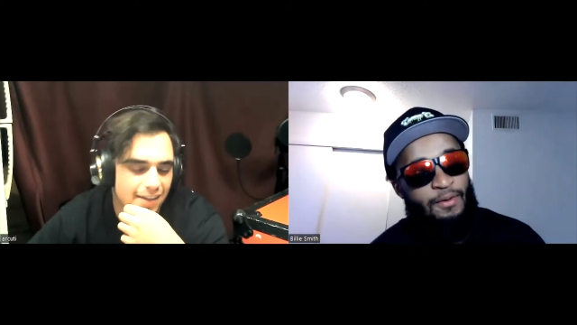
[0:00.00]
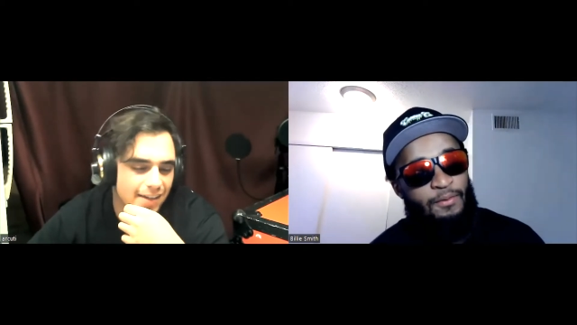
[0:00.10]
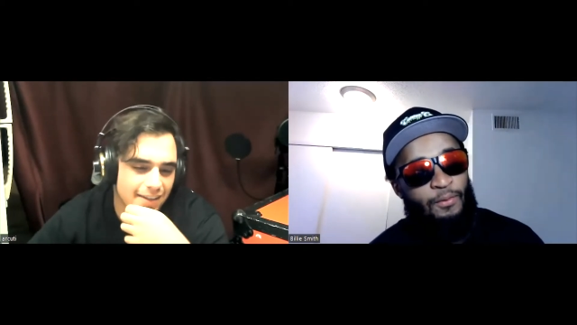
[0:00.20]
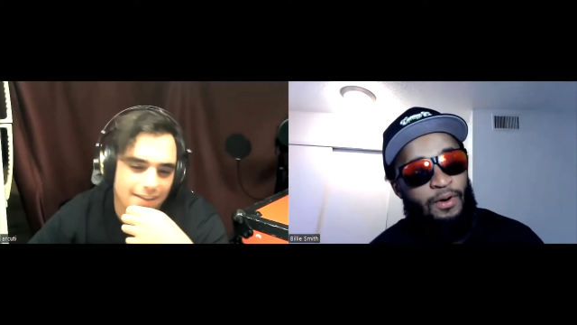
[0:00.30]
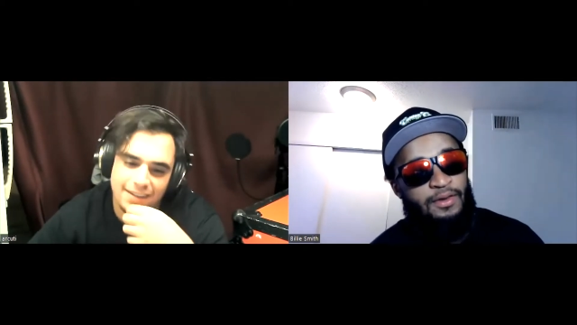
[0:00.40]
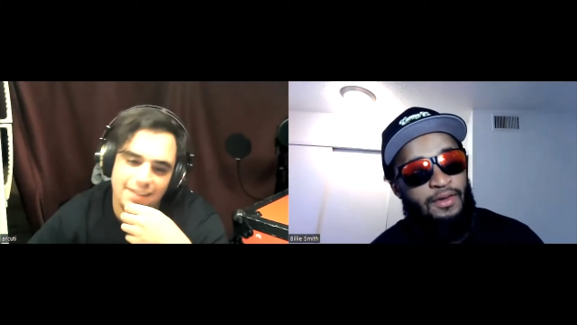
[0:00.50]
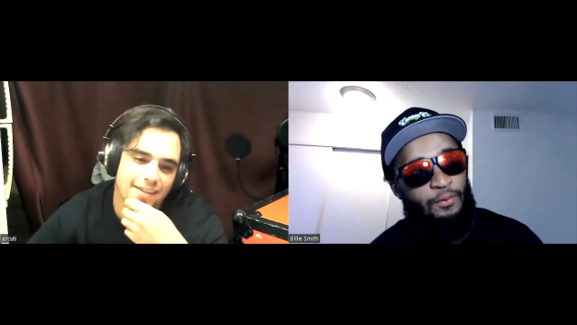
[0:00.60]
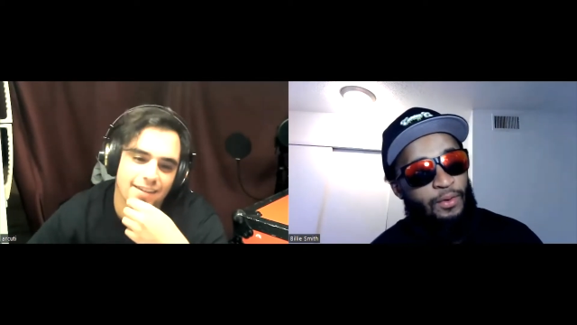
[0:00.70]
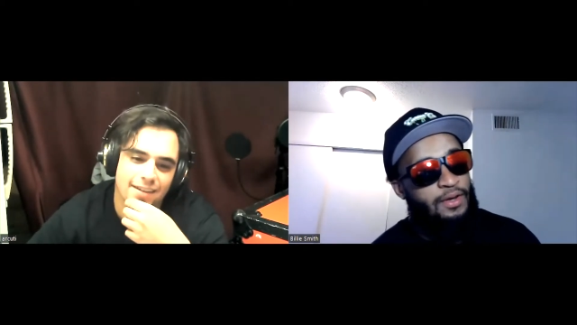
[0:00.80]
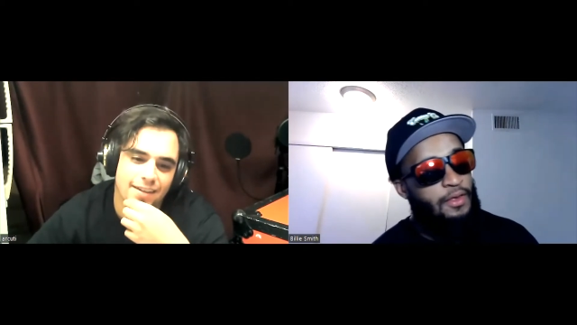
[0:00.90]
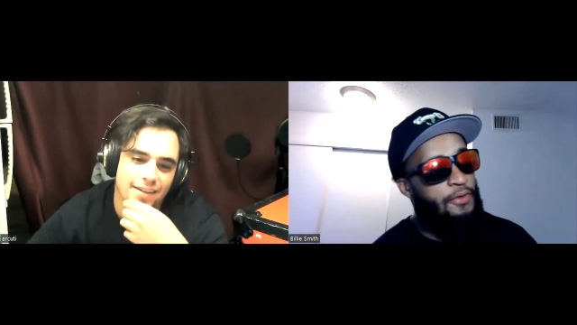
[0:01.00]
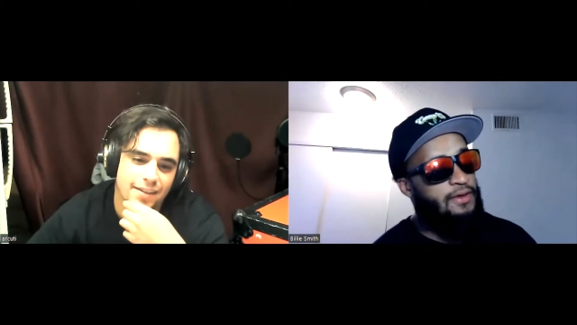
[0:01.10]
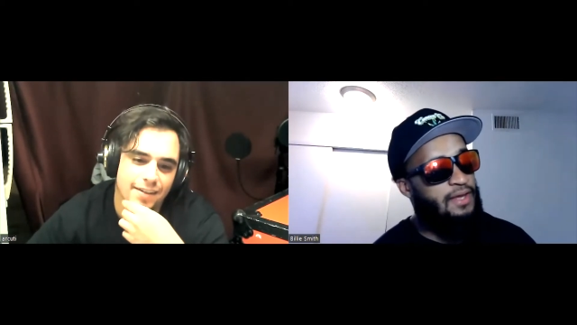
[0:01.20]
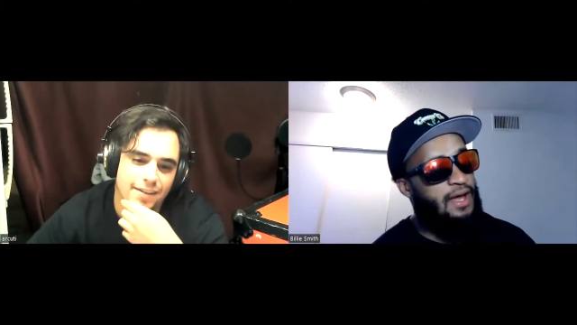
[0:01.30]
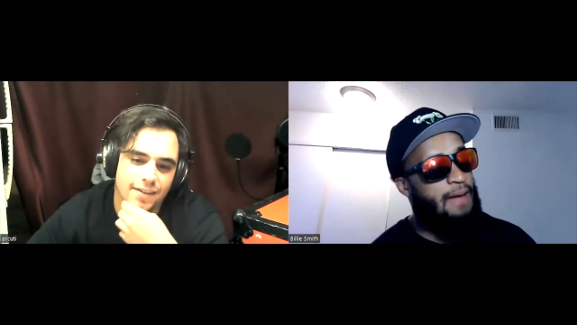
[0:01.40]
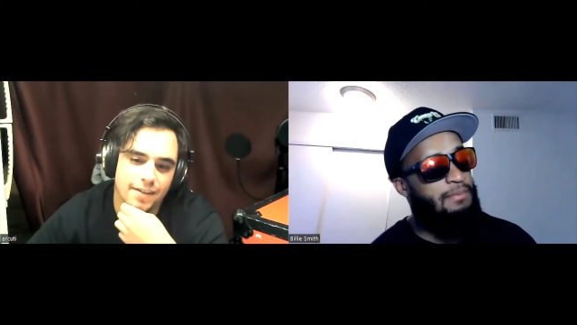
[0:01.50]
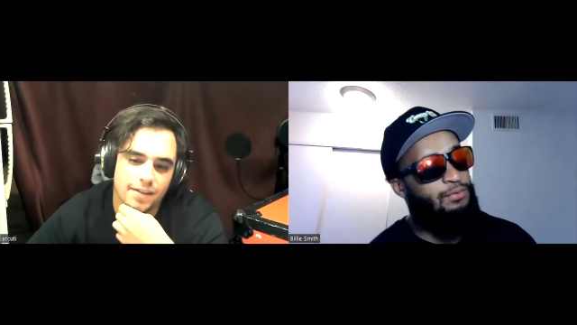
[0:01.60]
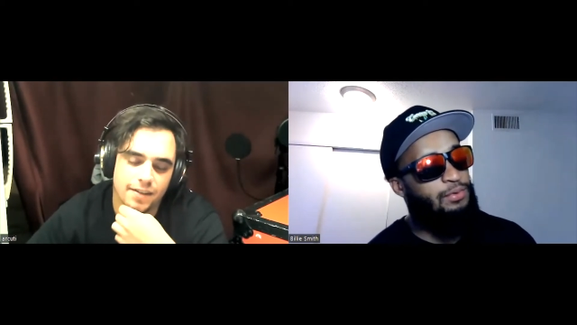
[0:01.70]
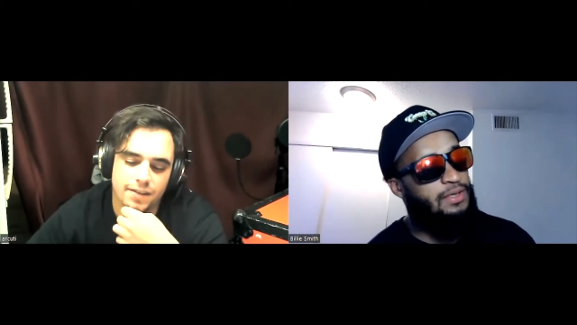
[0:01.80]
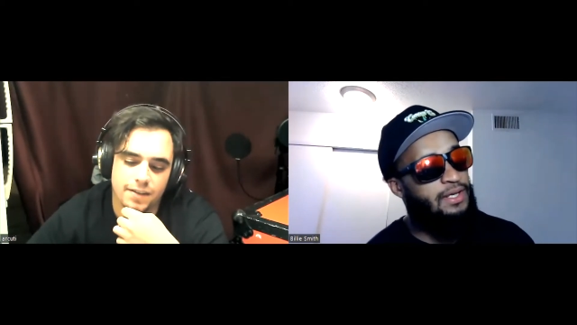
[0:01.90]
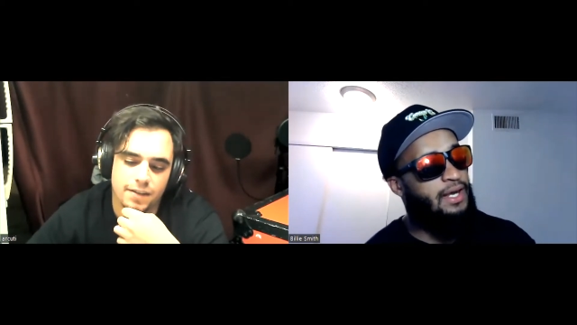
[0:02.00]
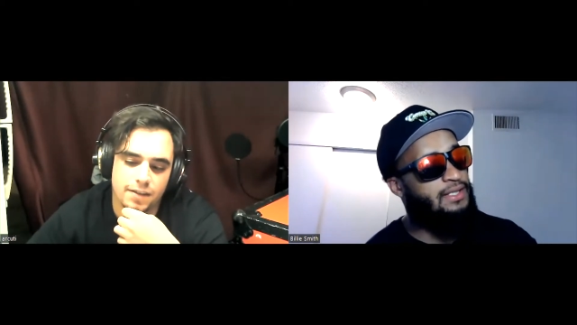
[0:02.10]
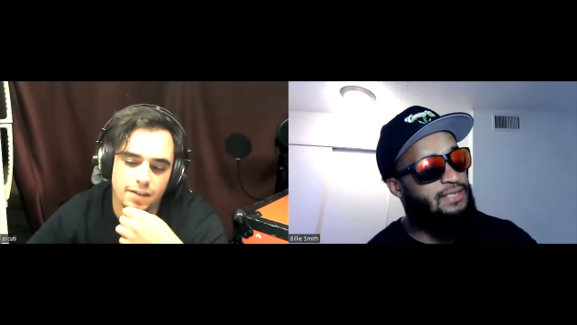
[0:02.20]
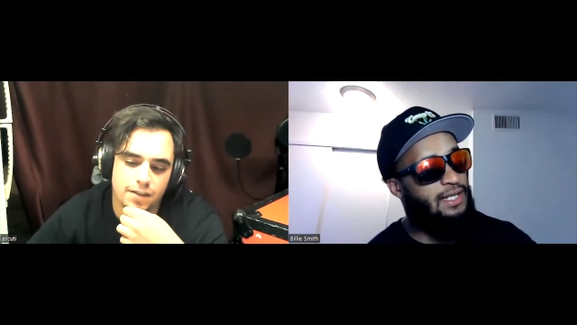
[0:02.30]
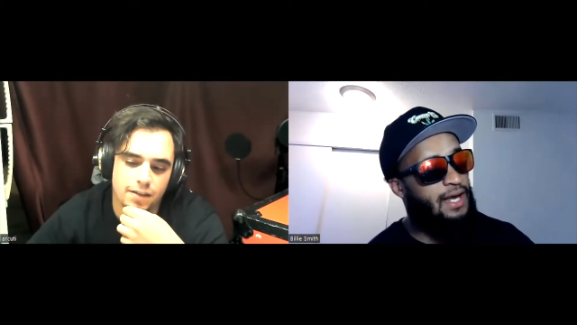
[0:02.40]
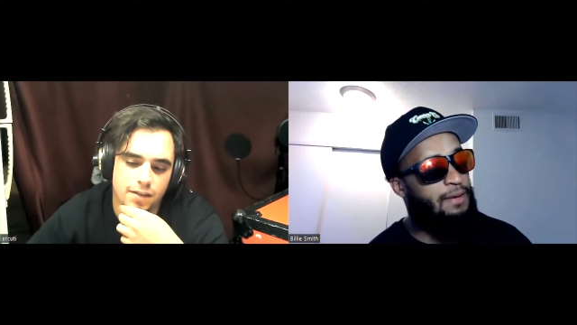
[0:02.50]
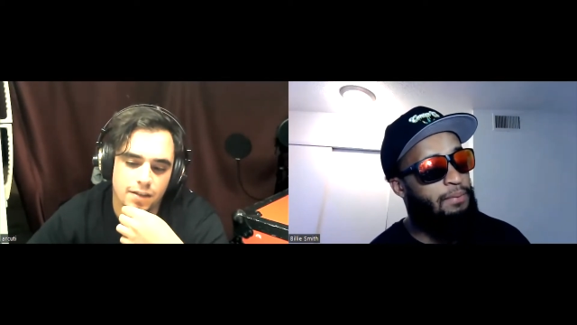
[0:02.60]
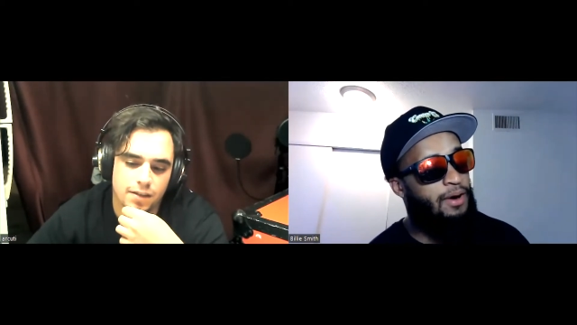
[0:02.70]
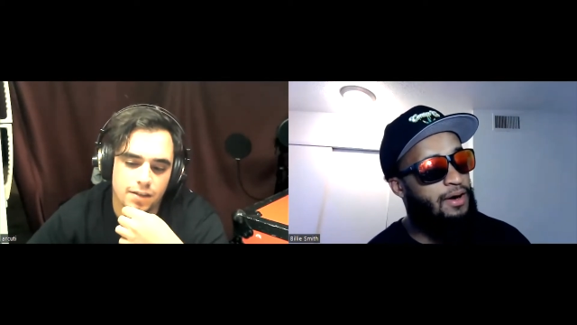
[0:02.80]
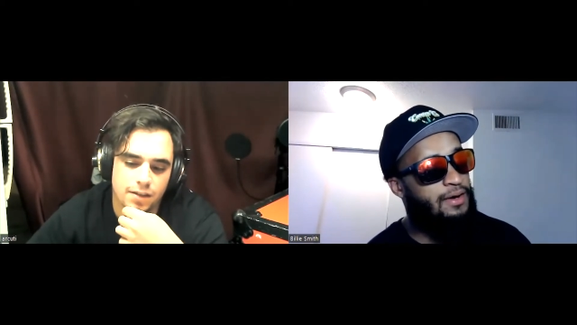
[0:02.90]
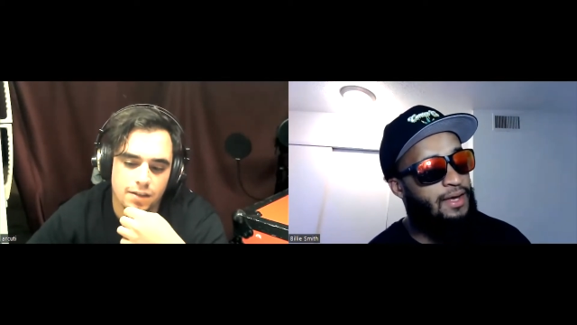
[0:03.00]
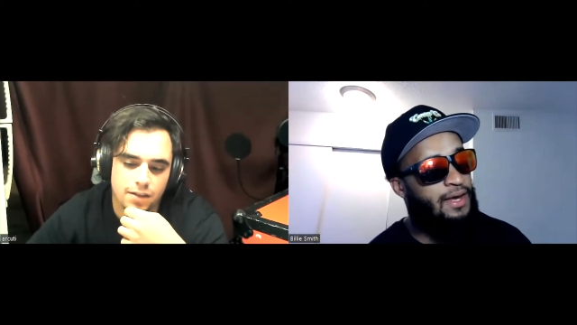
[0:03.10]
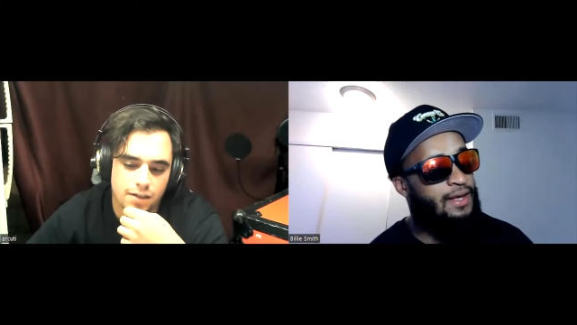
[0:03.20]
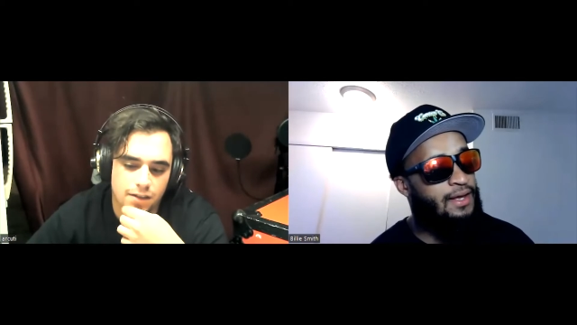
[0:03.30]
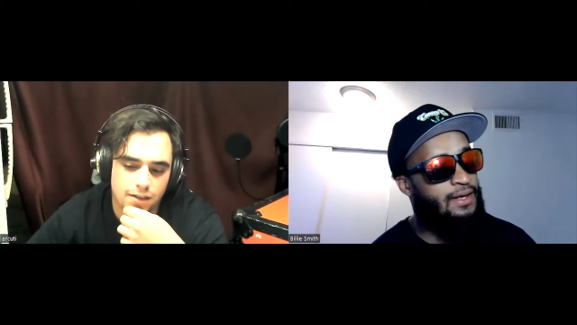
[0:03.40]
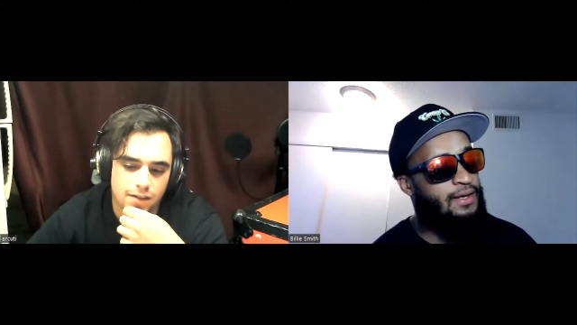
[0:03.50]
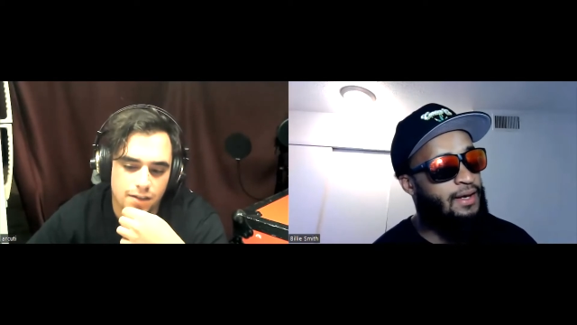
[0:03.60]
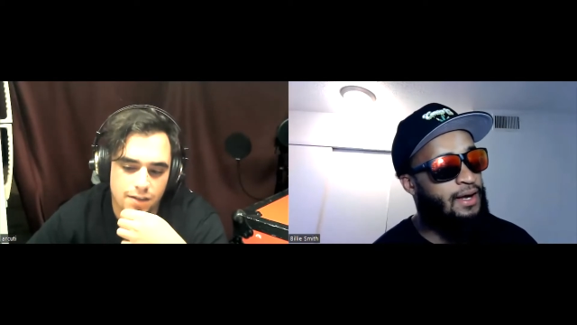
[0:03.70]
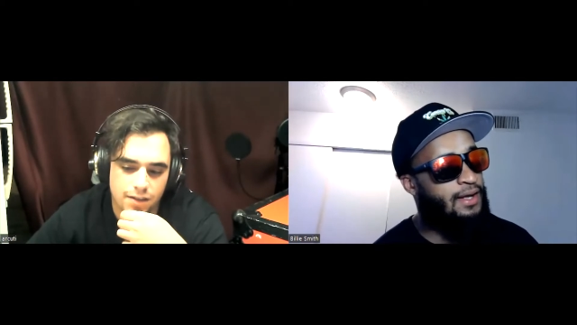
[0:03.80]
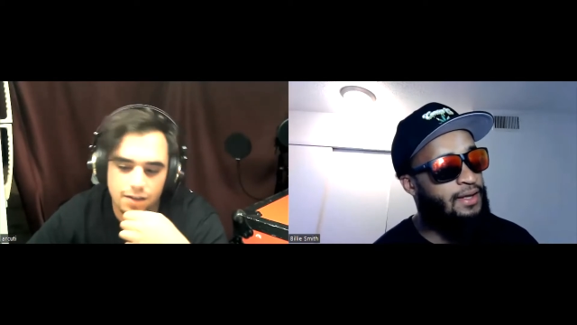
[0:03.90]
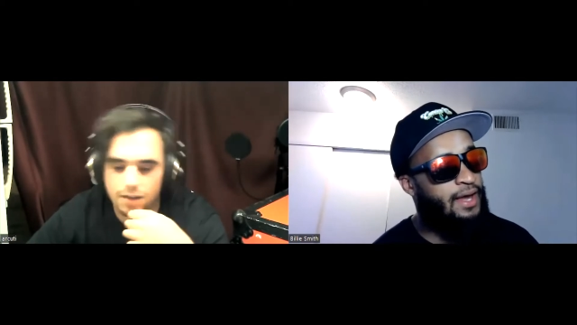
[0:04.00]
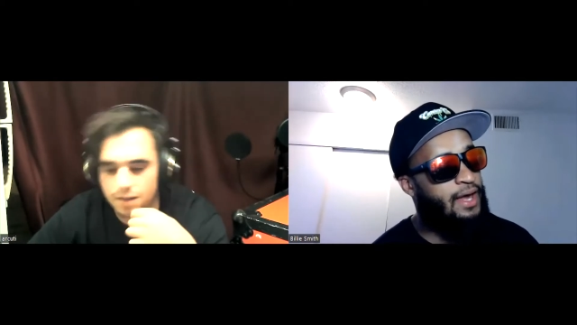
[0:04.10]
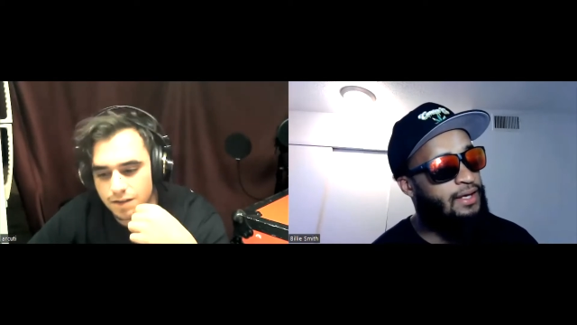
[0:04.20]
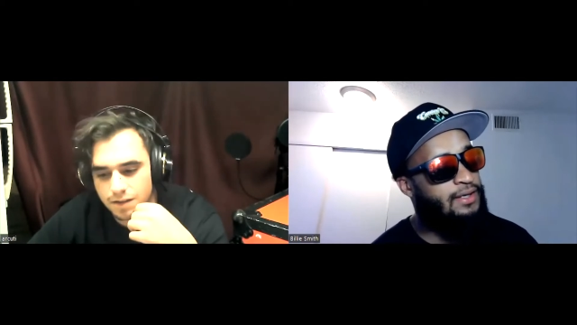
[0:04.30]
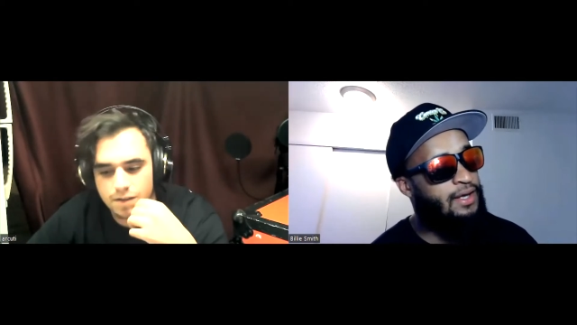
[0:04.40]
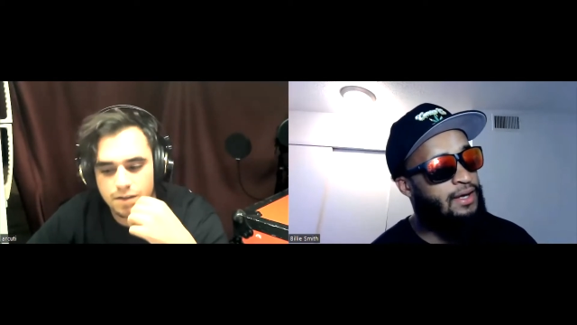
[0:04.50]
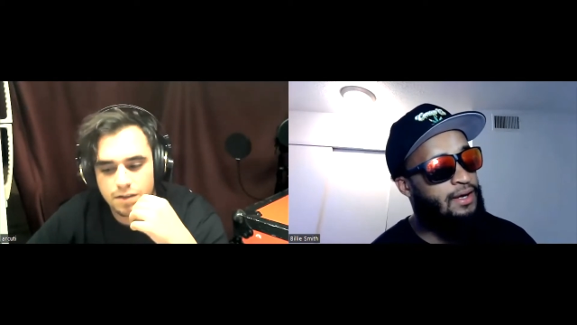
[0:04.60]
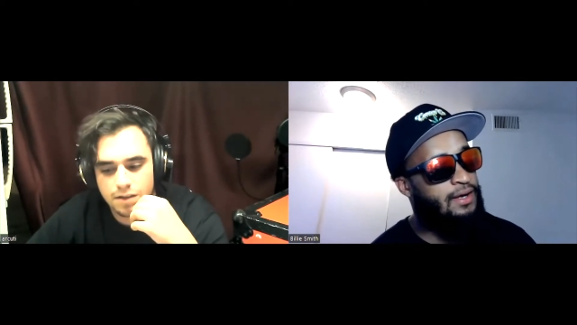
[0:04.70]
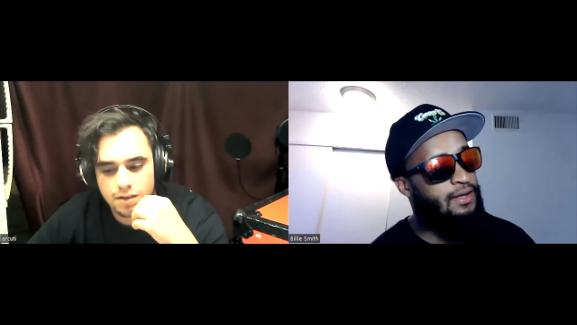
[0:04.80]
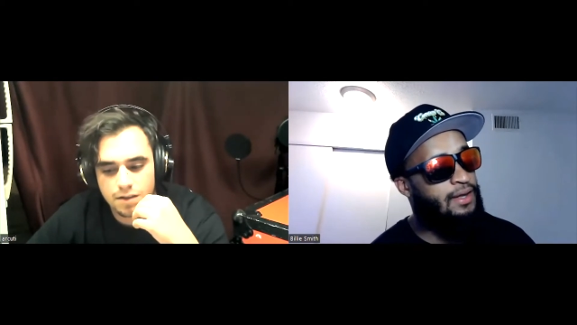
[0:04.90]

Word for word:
Speaker 1: one of the one of the things that got me really into like punk and uh like uh